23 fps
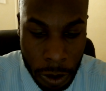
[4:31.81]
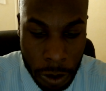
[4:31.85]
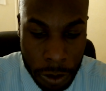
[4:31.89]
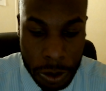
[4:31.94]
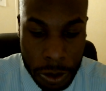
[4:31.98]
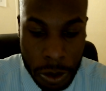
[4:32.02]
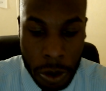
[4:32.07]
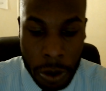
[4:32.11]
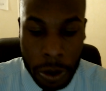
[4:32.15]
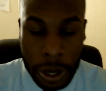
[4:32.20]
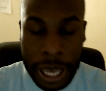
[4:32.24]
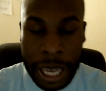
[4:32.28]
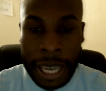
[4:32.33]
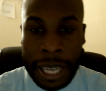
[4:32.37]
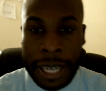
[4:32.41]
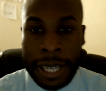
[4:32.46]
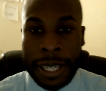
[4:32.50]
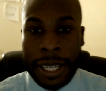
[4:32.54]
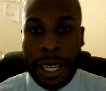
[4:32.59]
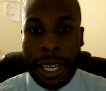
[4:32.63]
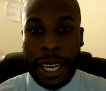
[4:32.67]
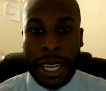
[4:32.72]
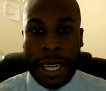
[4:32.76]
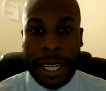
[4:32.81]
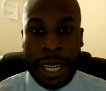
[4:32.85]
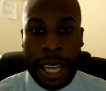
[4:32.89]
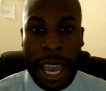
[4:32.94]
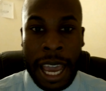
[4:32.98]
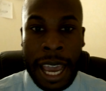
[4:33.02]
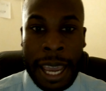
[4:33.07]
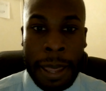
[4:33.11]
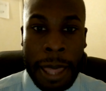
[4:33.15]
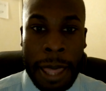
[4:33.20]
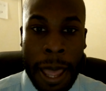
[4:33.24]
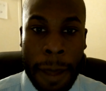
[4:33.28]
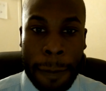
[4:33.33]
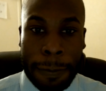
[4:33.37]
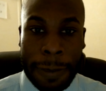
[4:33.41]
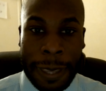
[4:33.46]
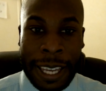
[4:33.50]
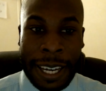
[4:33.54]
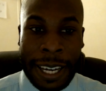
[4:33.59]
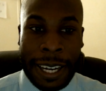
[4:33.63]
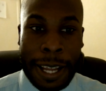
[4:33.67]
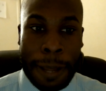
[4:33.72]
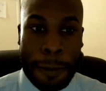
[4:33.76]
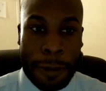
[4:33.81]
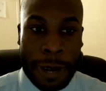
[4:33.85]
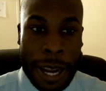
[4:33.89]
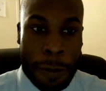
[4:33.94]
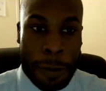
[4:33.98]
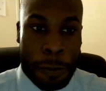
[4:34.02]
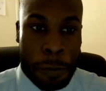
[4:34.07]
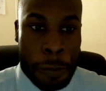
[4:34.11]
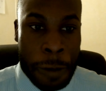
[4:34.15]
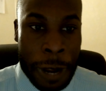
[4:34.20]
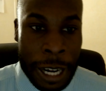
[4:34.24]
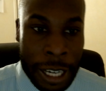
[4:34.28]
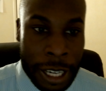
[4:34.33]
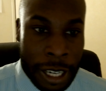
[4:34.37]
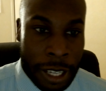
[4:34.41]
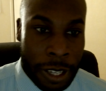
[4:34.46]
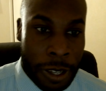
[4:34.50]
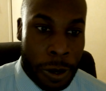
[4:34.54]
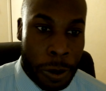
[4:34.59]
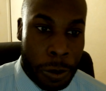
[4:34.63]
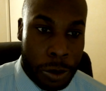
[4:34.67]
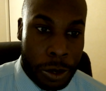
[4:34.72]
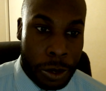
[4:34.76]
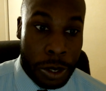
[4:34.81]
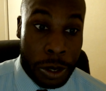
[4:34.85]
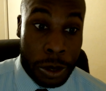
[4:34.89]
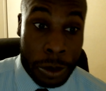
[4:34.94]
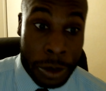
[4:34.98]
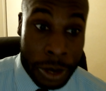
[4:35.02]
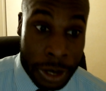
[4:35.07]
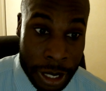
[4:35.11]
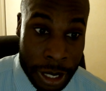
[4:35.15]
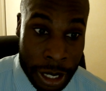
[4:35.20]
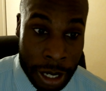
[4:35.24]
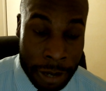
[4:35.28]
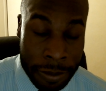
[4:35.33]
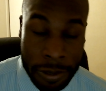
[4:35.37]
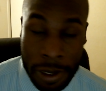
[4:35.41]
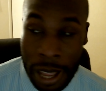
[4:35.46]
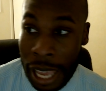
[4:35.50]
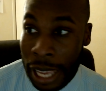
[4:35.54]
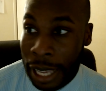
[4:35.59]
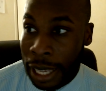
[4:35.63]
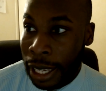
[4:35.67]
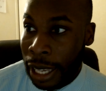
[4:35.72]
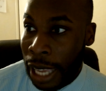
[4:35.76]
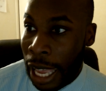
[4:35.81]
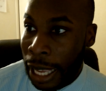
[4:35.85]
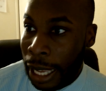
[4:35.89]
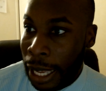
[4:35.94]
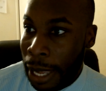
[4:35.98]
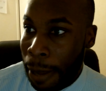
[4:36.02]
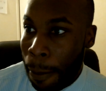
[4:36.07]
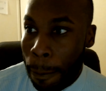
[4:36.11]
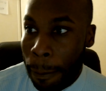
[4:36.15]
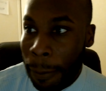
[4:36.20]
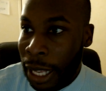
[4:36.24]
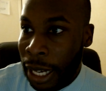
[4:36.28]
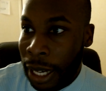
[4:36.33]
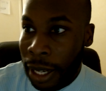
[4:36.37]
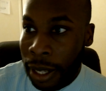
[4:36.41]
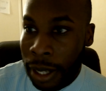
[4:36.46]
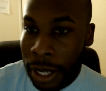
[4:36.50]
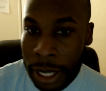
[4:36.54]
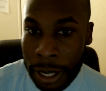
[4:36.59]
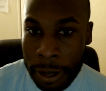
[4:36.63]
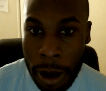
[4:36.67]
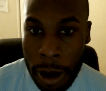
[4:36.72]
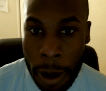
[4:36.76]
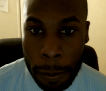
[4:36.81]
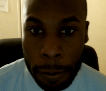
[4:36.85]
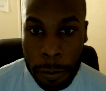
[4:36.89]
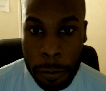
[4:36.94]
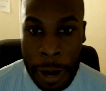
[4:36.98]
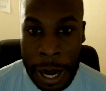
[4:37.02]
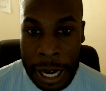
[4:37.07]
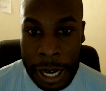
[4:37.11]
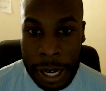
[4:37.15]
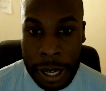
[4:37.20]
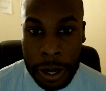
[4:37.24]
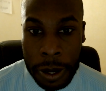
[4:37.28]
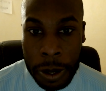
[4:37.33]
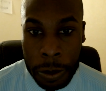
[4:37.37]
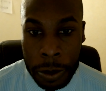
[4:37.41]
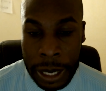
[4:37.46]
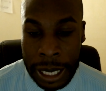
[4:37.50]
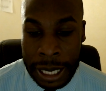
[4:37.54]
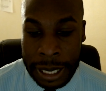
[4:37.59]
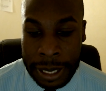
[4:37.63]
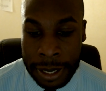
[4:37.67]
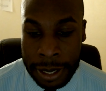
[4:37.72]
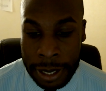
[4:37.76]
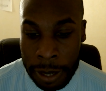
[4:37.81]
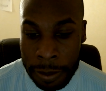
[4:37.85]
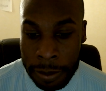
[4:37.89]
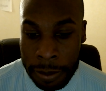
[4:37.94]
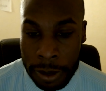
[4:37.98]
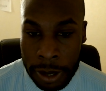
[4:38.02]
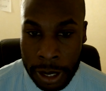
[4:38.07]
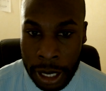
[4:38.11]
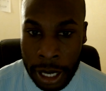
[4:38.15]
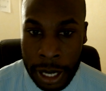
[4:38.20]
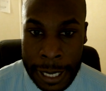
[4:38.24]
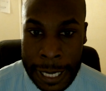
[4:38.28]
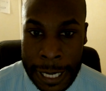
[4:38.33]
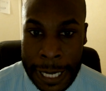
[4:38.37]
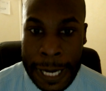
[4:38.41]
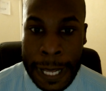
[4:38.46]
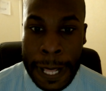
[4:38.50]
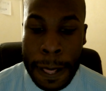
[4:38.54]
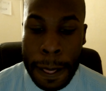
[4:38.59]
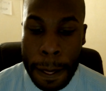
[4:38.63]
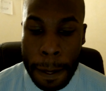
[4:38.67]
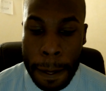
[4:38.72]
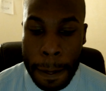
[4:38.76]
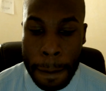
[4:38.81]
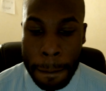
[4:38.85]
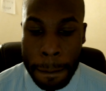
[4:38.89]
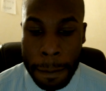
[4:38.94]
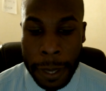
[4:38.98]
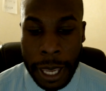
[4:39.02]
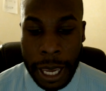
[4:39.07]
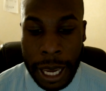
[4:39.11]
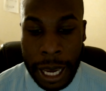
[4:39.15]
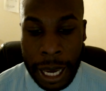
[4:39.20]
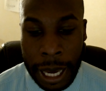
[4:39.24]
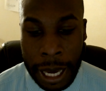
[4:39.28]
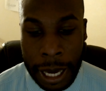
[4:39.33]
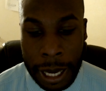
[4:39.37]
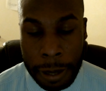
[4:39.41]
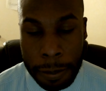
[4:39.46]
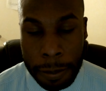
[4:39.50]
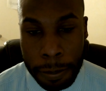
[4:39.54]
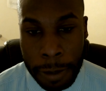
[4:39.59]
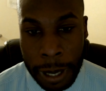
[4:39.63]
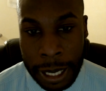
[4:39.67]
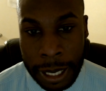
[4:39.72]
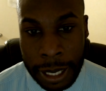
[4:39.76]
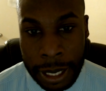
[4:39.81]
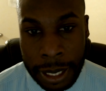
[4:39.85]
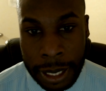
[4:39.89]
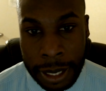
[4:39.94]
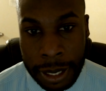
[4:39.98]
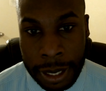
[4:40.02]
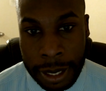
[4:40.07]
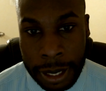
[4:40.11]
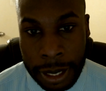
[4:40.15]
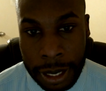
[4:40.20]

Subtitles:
and I'm get up, and I'm ready to go do stuff. I'm ready to go get stuff done. And by the end of